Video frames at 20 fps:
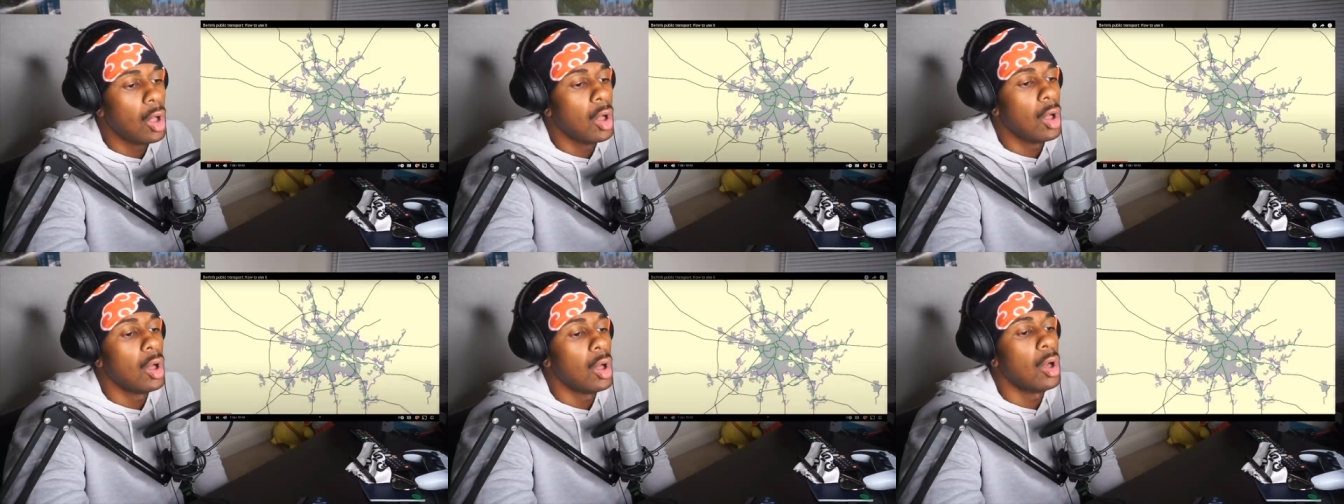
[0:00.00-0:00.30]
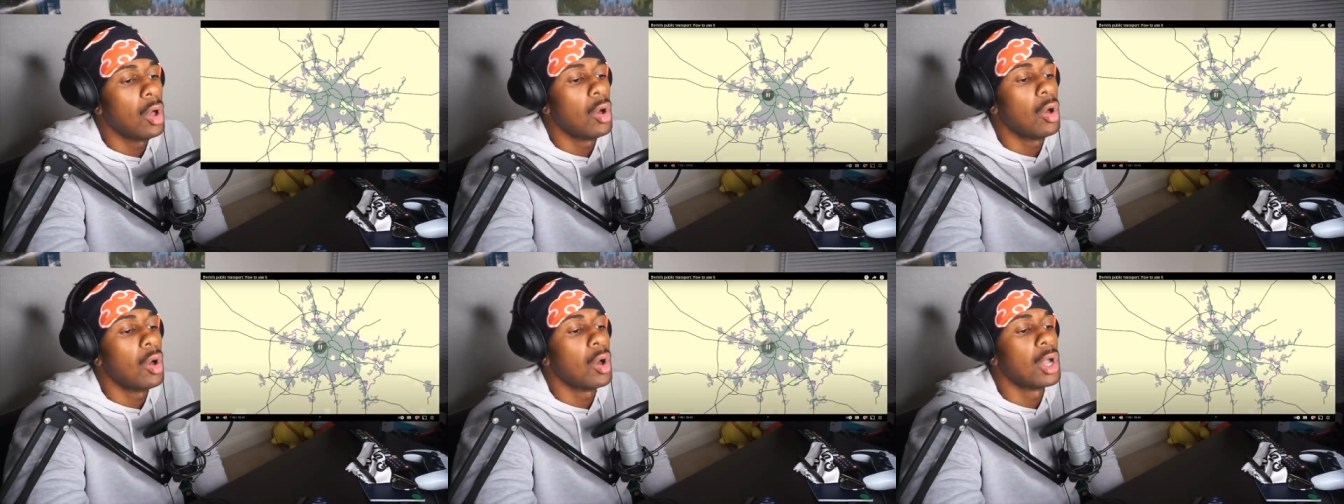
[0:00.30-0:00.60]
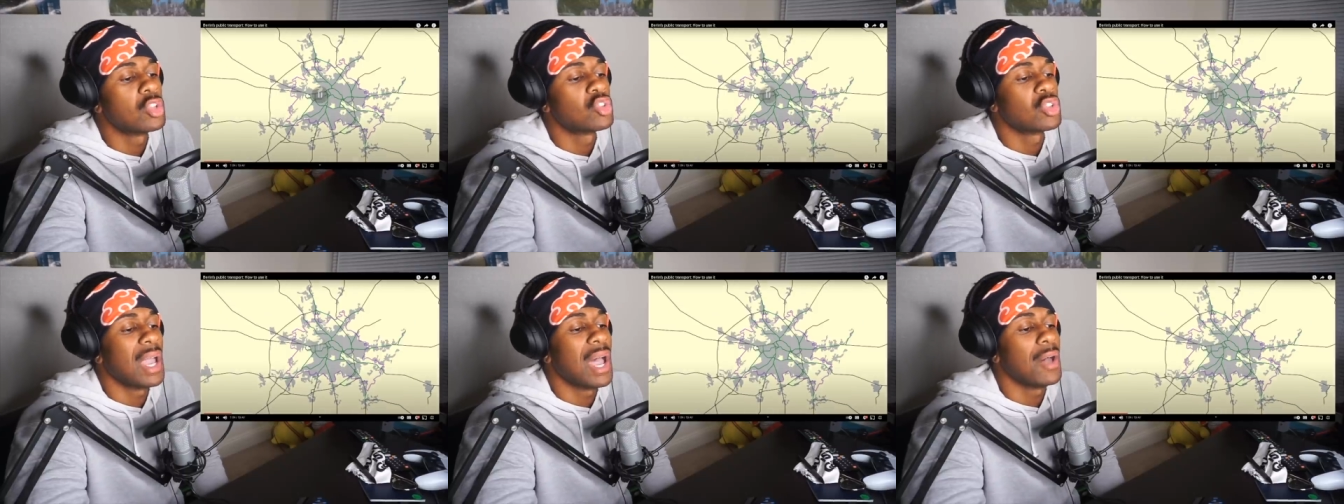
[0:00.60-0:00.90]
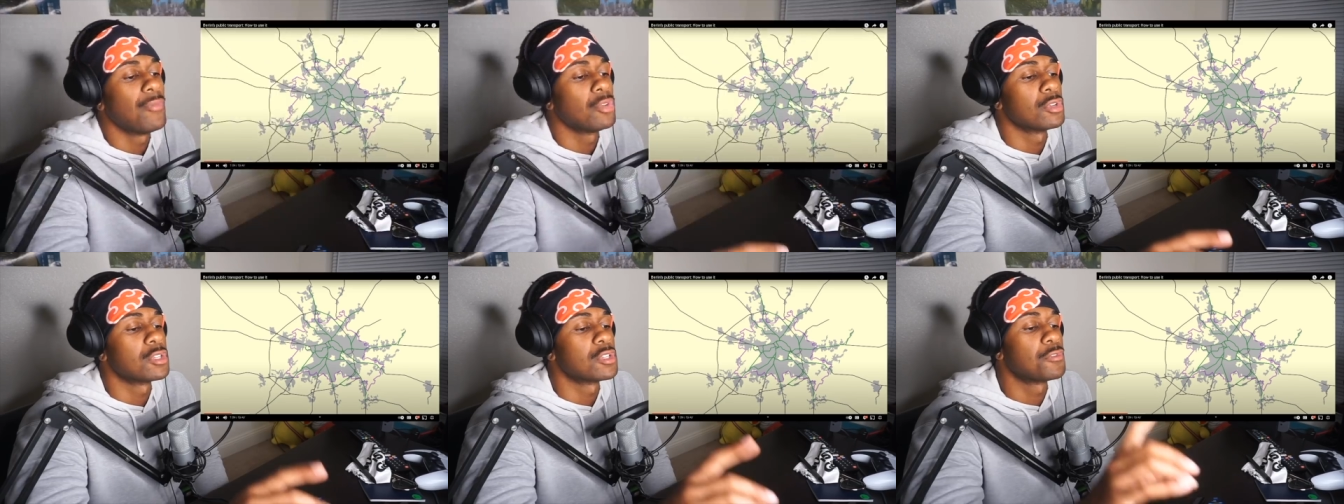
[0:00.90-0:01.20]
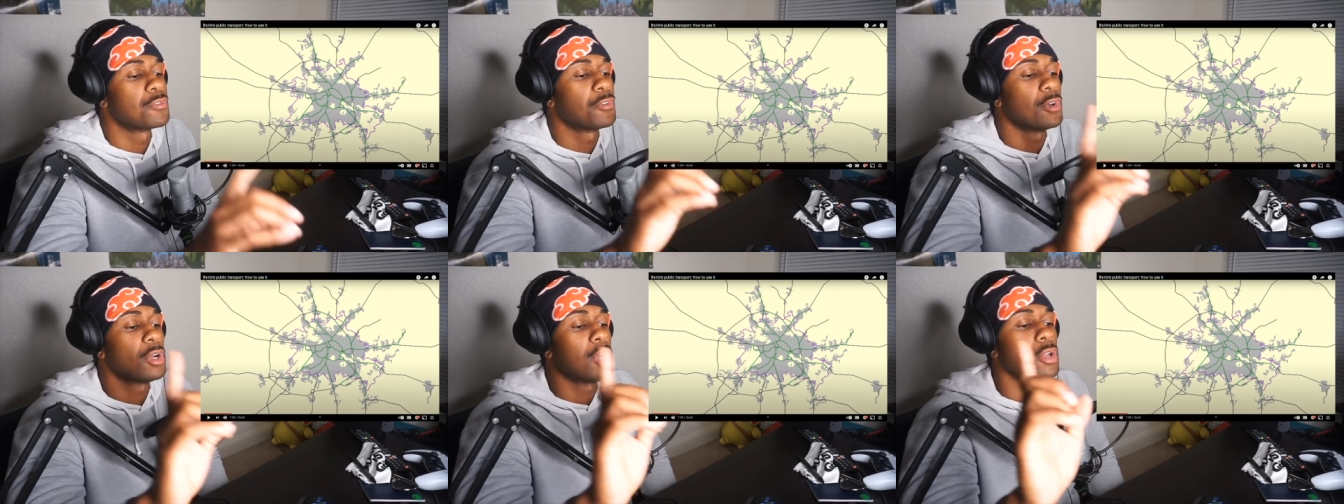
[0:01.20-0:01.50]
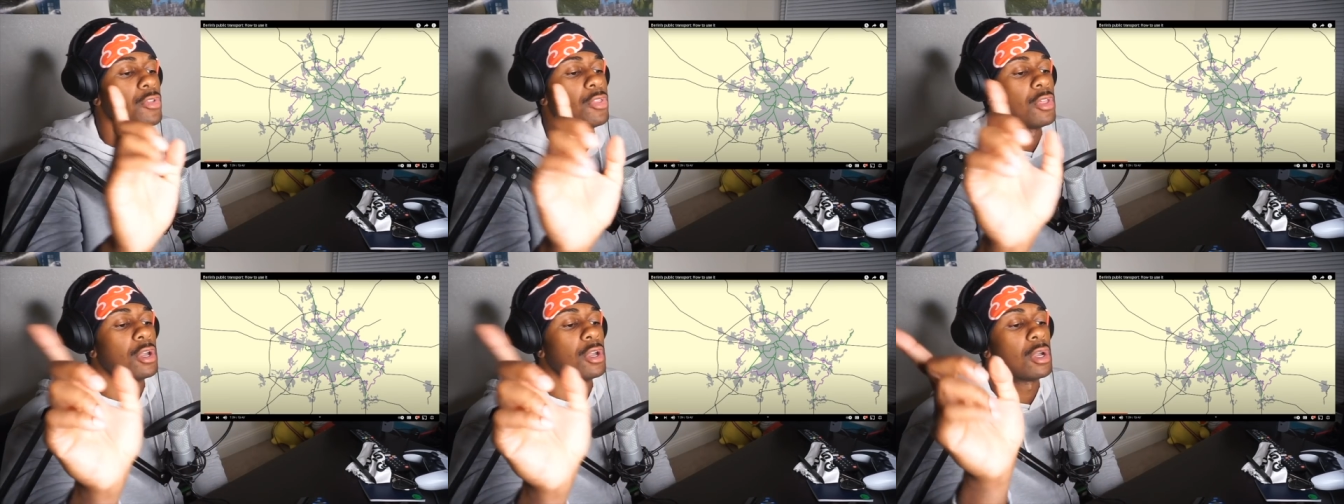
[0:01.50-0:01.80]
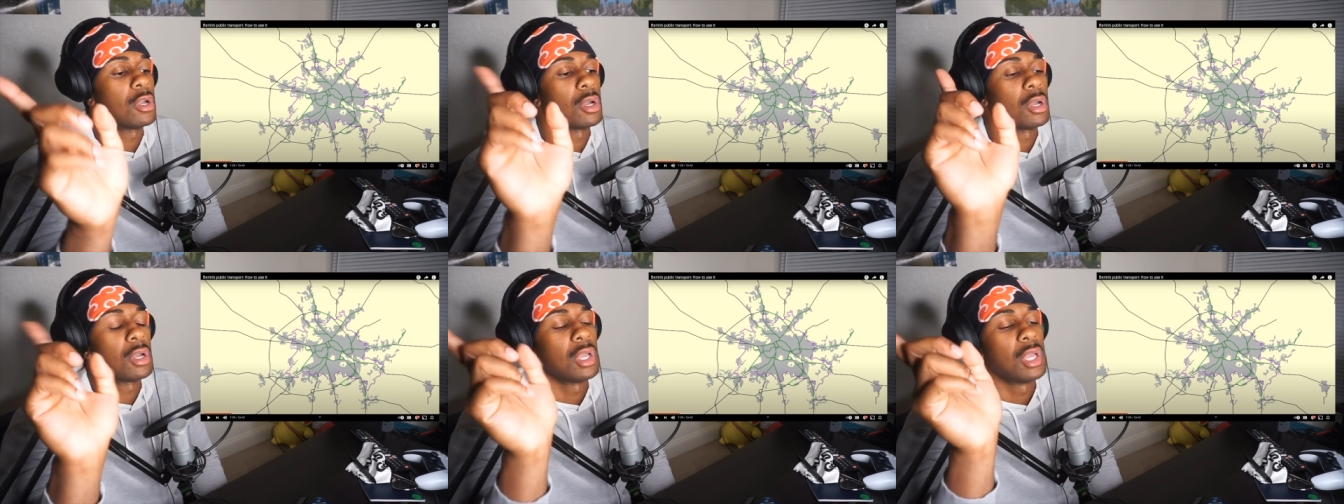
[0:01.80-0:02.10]
Oh, it travels
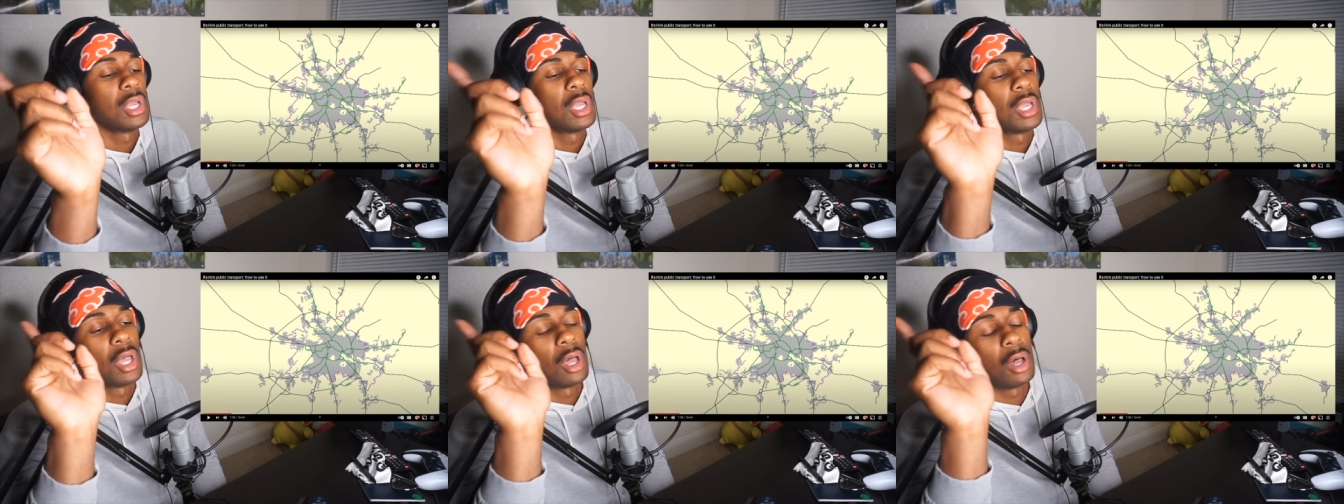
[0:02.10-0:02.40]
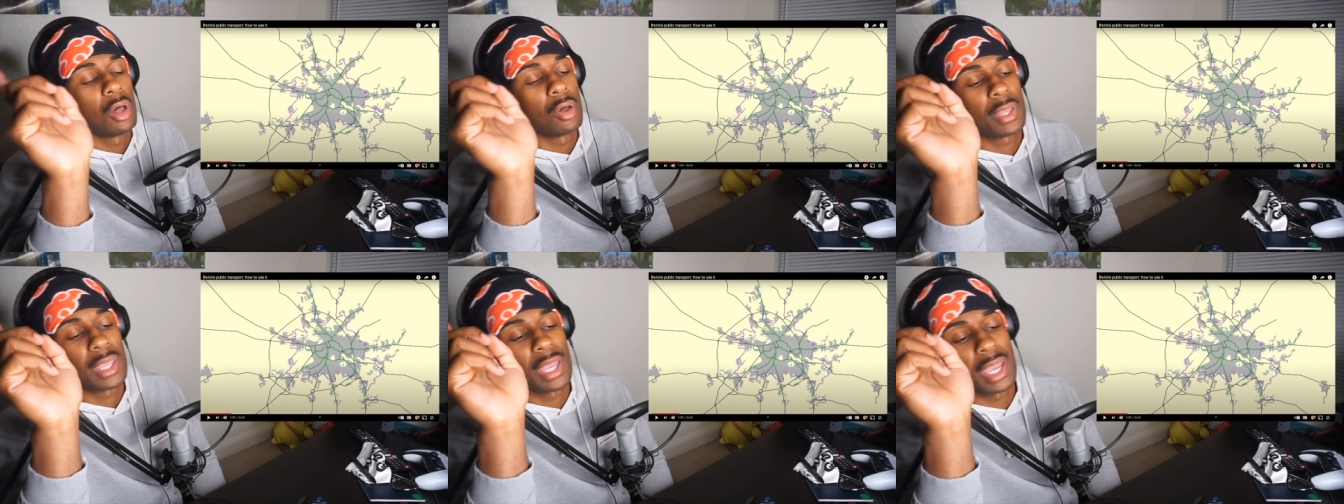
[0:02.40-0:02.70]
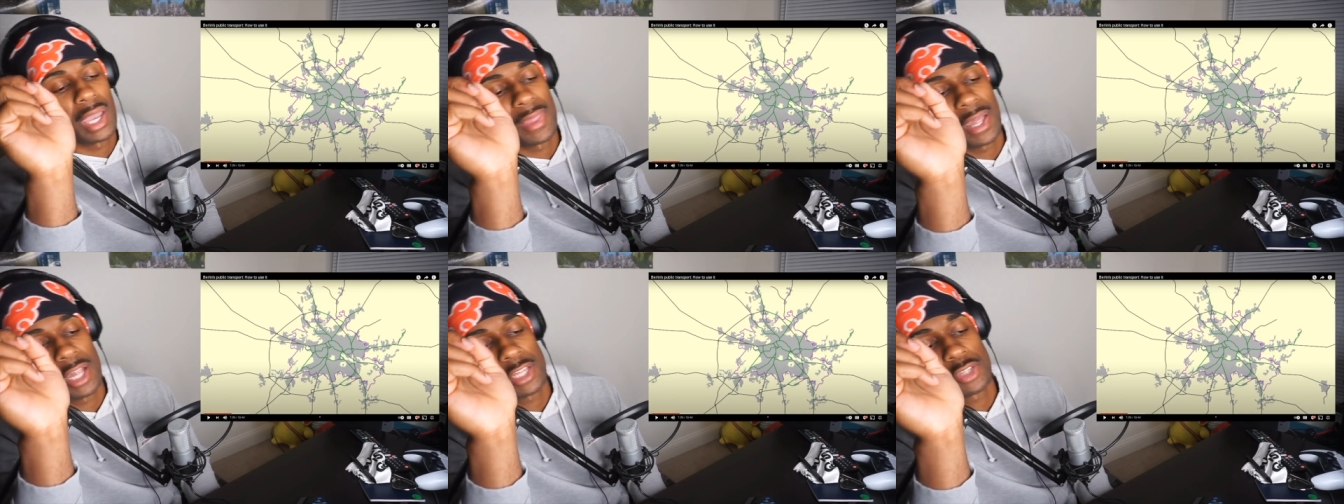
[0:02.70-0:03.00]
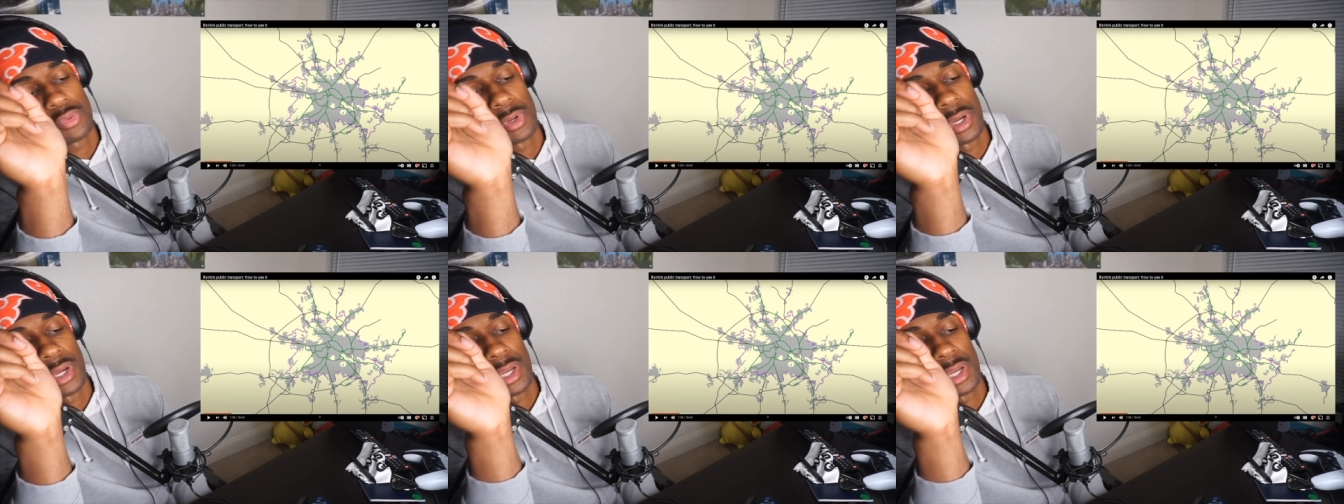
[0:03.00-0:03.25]
further. Okay, that's what it